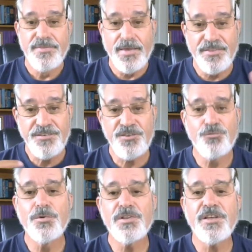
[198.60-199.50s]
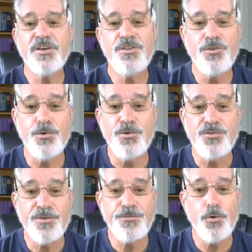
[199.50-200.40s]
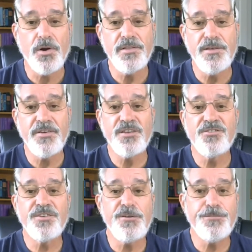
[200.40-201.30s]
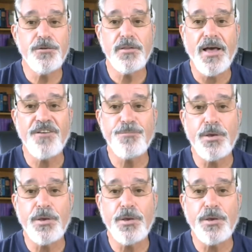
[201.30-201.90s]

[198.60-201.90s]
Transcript: Now, this is really good news if you are living a sinful life,